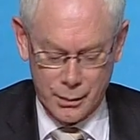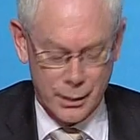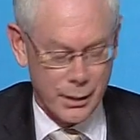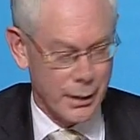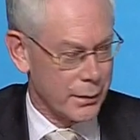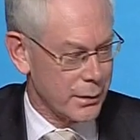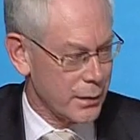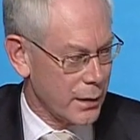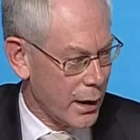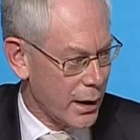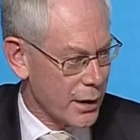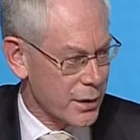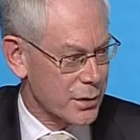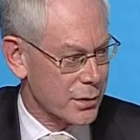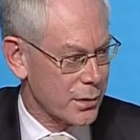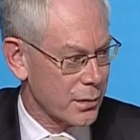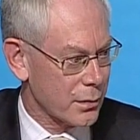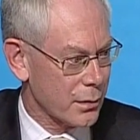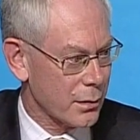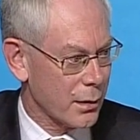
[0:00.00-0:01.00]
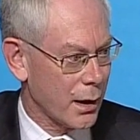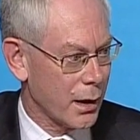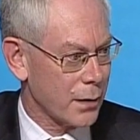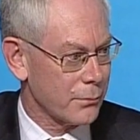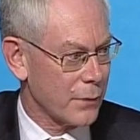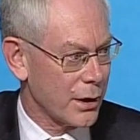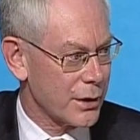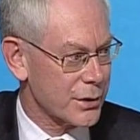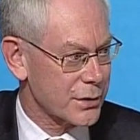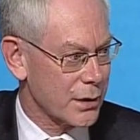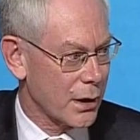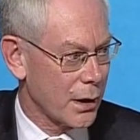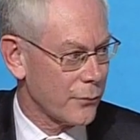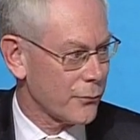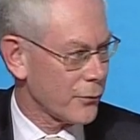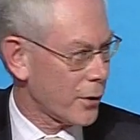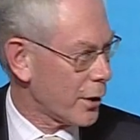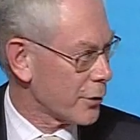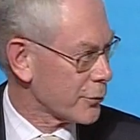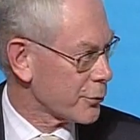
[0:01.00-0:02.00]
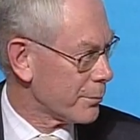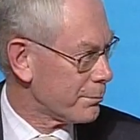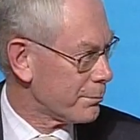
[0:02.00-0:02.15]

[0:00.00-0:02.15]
Lady Ashton and myself are